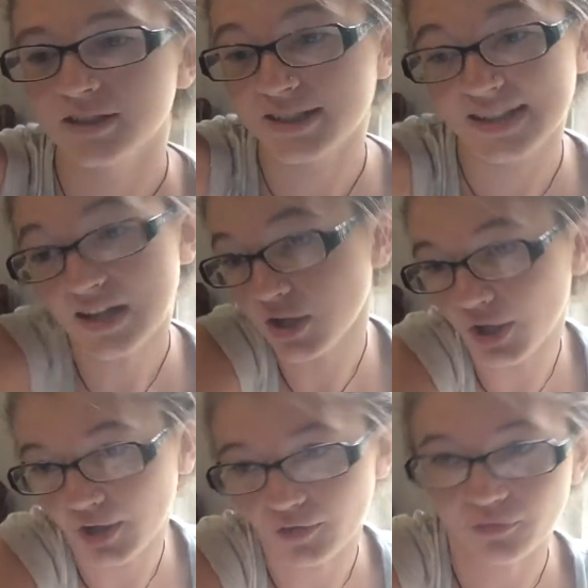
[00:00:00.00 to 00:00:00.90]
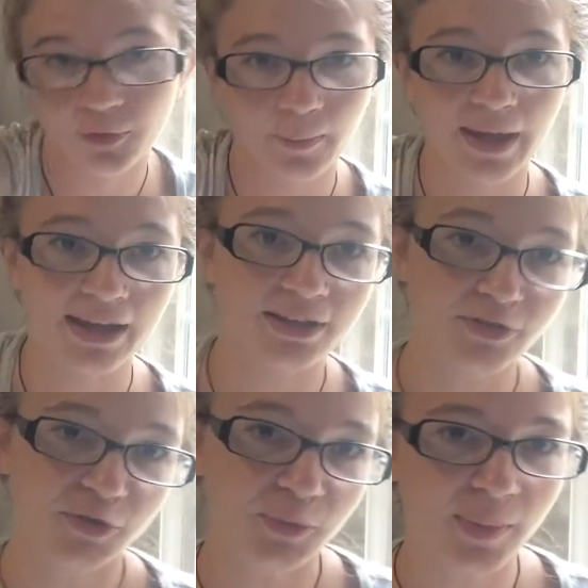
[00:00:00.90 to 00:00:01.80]
Cinder for my
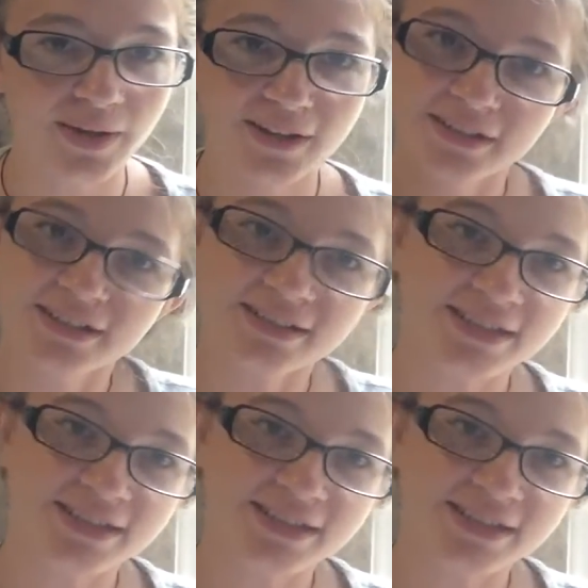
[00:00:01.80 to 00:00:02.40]
school book, because